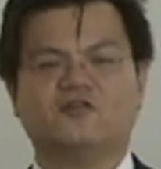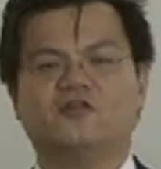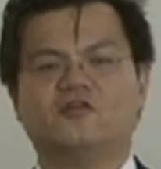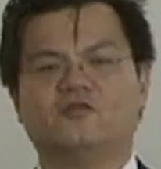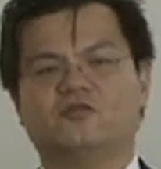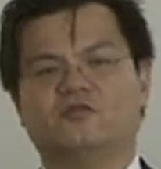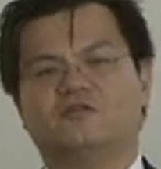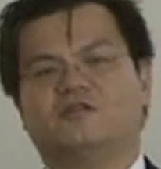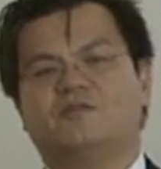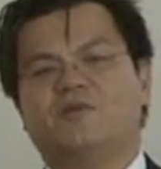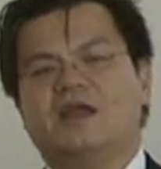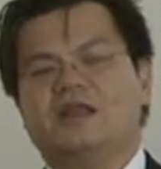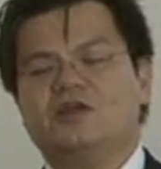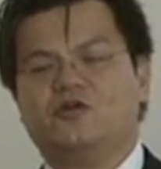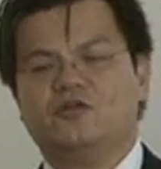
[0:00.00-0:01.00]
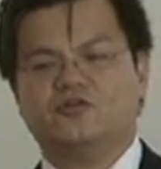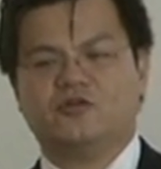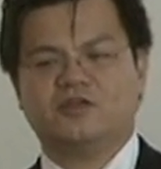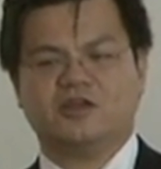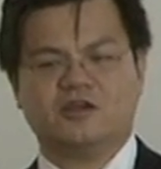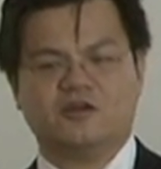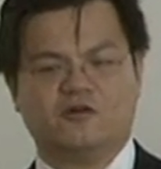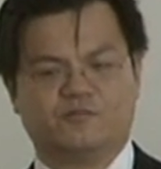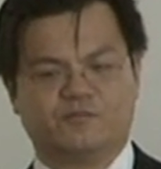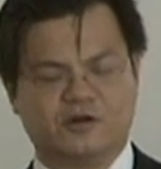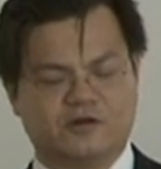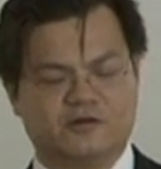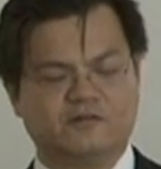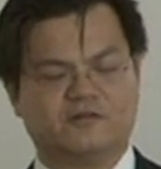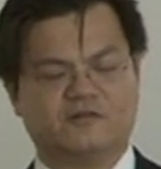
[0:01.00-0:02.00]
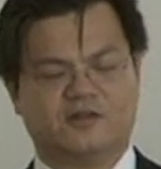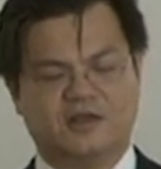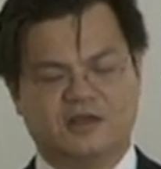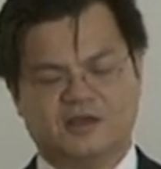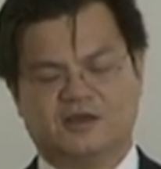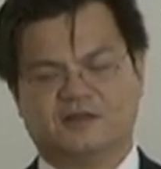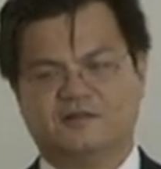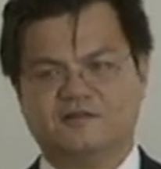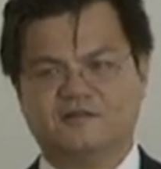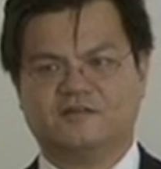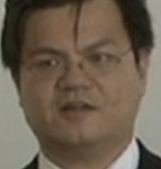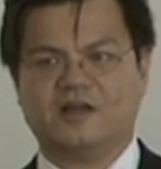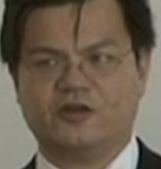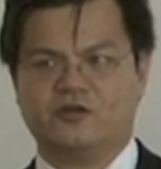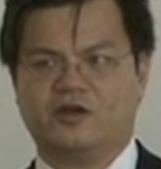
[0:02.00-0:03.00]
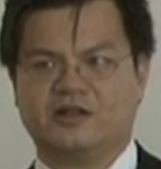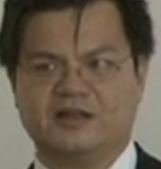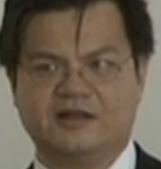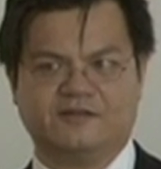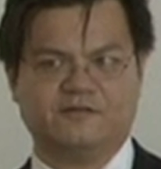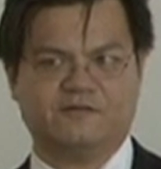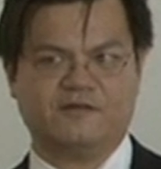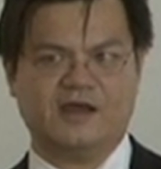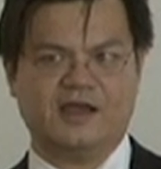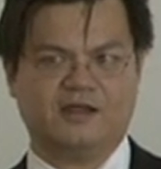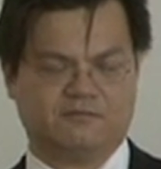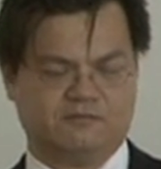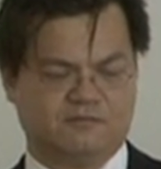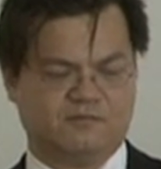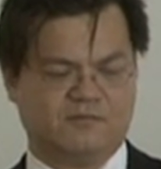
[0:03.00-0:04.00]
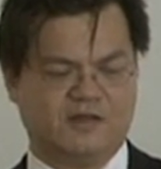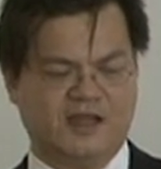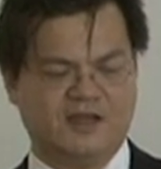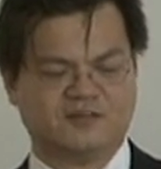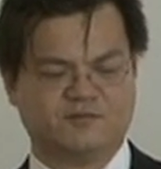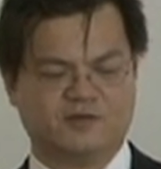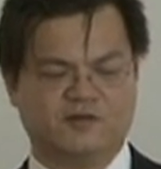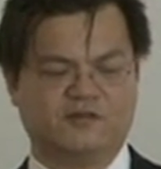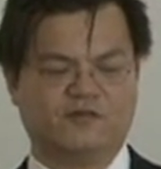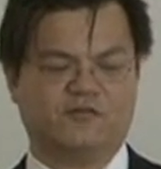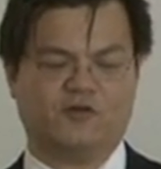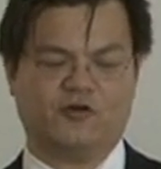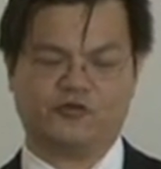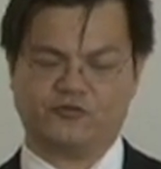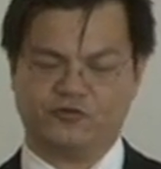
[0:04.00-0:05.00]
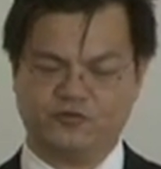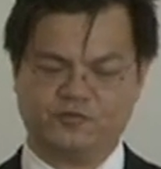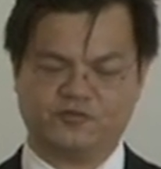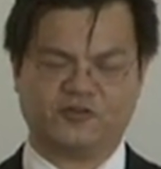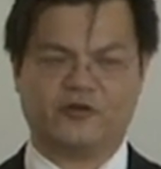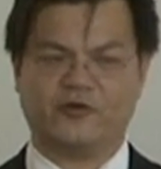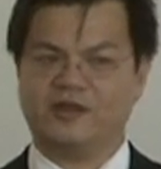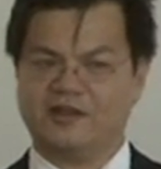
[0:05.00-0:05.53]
So depending on your year of birth, this is how you're classified as per the 4 groups.